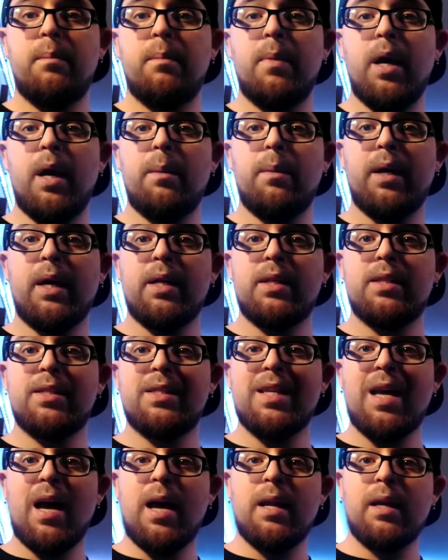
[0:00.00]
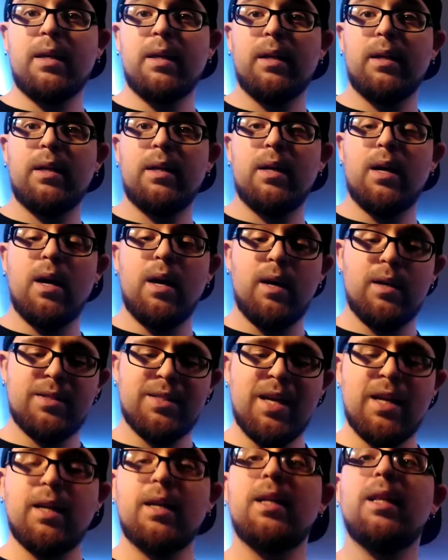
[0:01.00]
bam, I got Sonic and
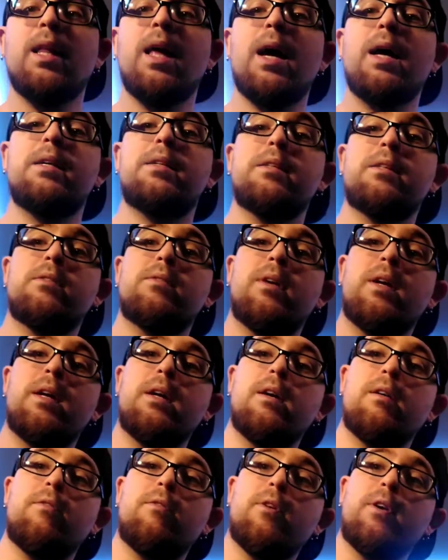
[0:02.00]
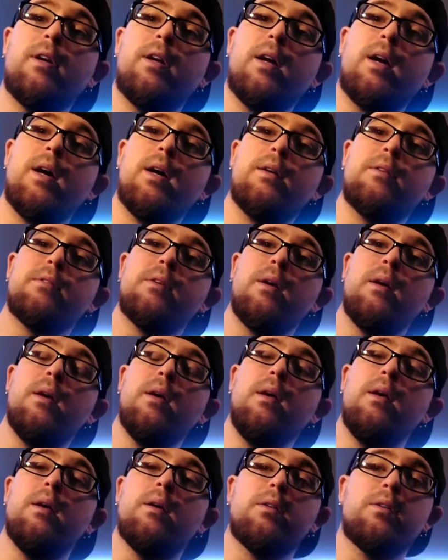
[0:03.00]
Sonic Classics right here for you guys.
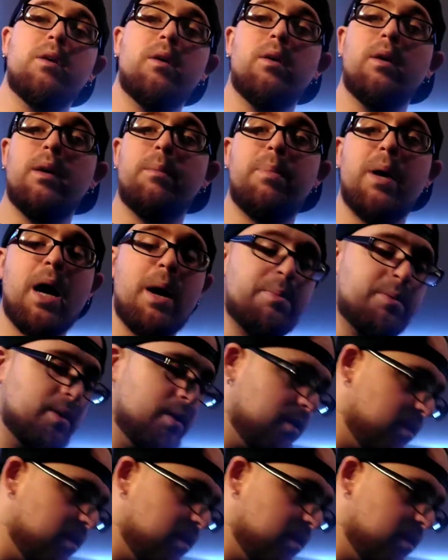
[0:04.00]
So it pops